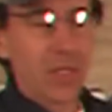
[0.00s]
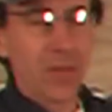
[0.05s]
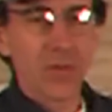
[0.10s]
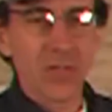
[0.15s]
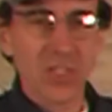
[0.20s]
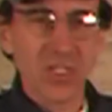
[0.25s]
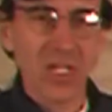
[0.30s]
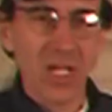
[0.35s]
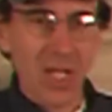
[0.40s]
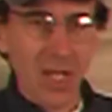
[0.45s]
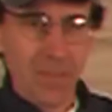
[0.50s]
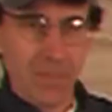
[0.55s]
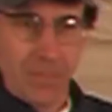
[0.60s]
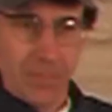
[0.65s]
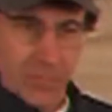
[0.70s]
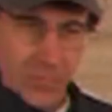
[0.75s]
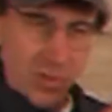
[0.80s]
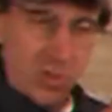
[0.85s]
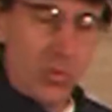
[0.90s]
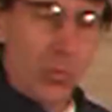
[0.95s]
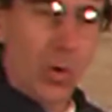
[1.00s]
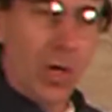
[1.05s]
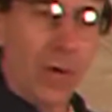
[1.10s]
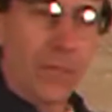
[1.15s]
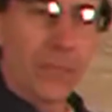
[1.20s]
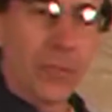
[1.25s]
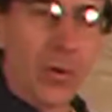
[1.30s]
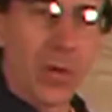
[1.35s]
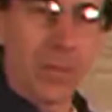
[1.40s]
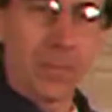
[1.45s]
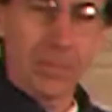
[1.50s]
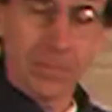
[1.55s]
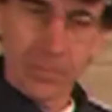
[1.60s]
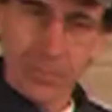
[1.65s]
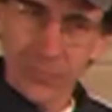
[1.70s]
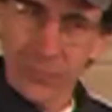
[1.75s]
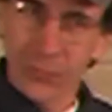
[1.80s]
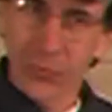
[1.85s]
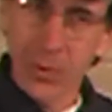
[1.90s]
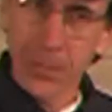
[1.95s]
the same square
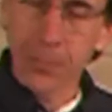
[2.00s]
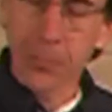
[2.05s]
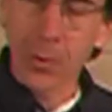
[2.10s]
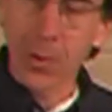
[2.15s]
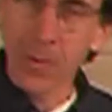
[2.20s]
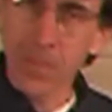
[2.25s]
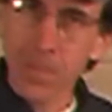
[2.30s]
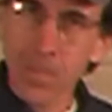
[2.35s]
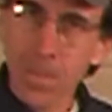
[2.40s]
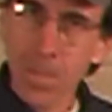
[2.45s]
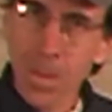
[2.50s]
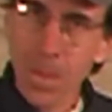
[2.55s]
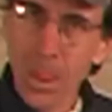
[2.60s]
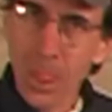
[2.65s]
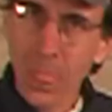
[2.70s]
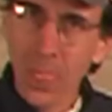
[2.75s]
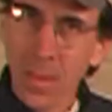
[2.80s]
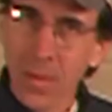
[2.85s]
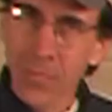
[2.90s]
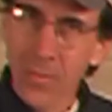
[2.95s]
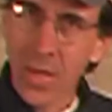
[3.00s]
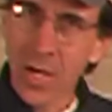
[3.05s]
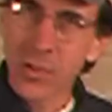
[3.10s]
footprint that a